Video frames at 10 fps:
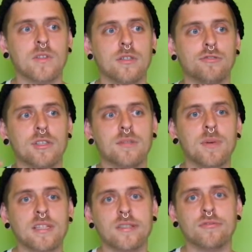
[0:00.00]

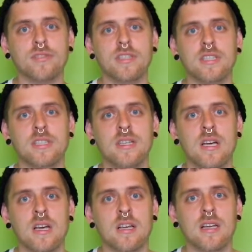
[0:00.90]
rudimentary
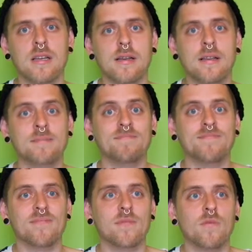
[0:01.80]

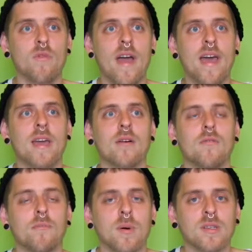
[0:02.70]
way
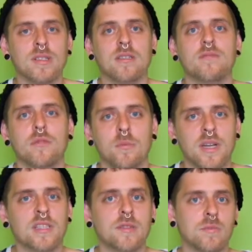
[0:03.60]
of passing
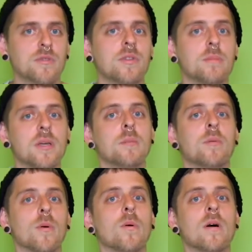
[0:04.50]
information between
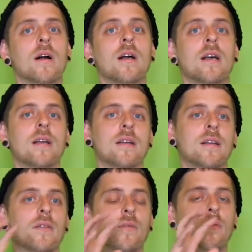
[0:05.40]
people.
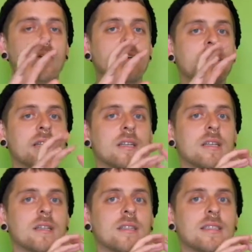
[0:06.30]

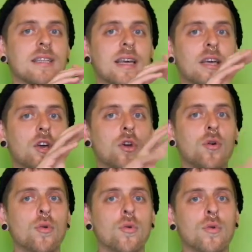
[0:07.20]
We say
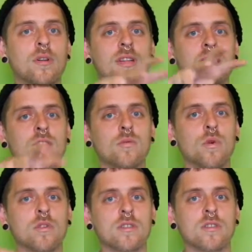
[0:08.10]
who does
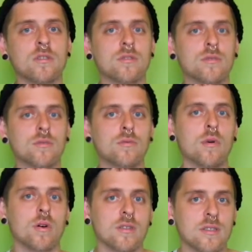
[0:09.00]
what to
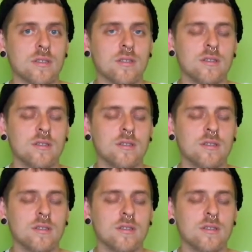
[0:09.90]
what.